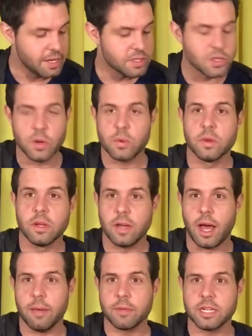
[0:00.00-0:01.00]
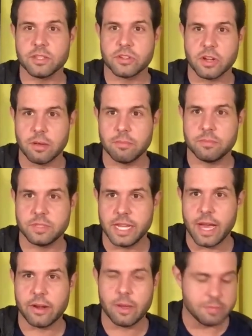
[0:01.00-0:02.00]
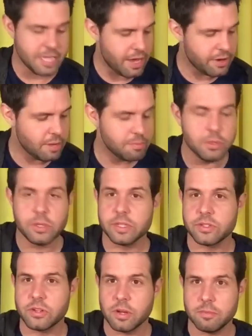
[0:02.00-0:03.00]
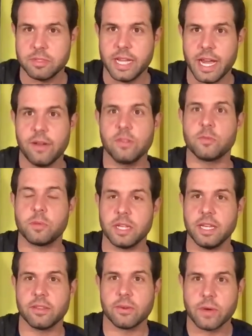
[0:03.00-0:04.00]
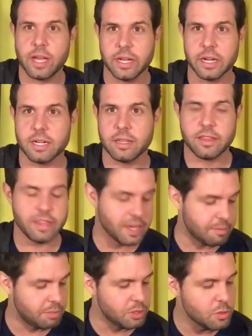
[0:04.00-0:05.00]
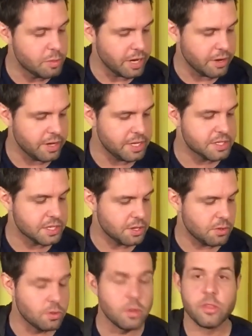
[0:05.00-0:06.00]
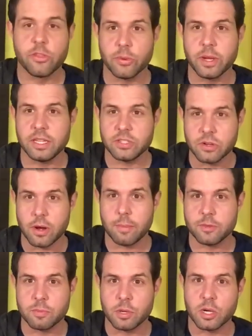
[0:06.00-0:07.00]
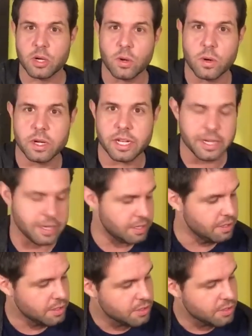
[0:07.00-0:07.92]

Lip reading: So I'm going to strum down, up, down, up. You could strum downs, but either way, you're going to think blueberry. So 3 strums per chord here.